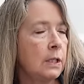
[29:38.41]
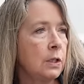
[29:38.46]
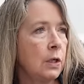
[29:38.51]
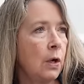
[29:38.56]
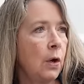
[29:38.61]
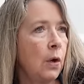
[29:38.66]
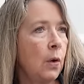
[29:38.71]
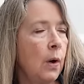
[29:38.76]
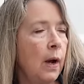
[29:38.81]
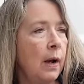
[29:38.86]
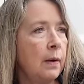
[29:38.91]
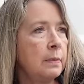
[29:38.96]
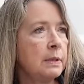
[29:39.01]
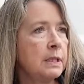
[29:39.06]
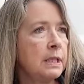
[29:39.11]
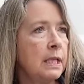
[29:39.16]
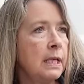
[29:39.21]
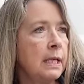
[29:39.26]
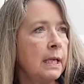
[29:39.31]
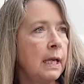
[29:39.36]
So I
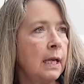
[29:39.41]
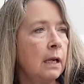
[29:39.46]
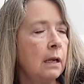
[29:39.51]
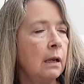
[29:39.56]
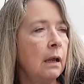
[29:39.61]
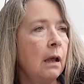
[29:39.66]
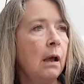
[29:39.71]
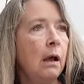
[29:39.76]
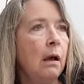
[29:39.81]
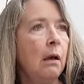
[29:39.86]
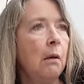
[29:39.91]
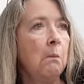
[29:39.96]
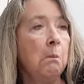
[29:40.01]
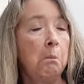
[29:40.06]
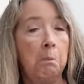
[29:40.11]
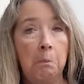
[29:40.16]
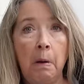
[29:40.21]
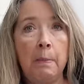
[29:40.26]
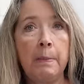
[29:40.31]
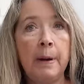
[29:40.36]
was thinking
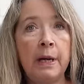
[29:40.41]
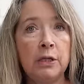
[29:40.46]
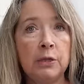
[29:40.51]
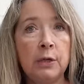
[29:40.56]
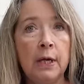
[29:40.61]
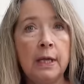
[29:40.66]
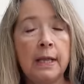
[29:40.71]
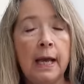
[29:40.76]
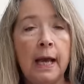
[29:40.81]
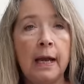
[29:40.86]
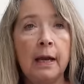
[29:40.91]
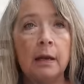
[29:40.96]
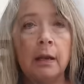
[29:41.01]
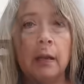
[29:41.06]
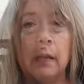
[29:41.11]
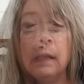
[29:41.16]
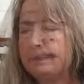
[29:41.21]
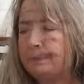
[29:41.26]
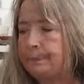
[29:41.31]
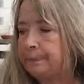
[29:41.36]
I might try that.
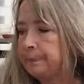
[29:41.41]
So